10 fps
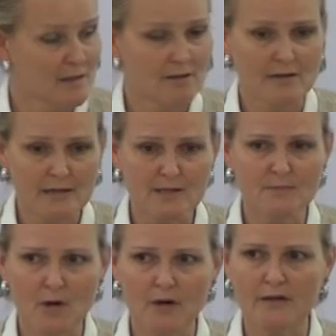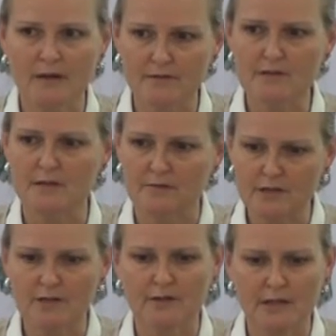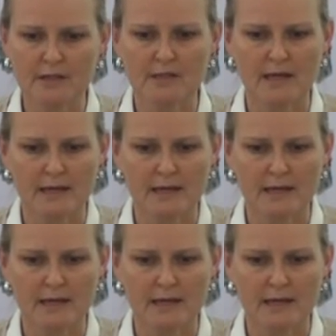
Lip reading: There is a part of the Secretariat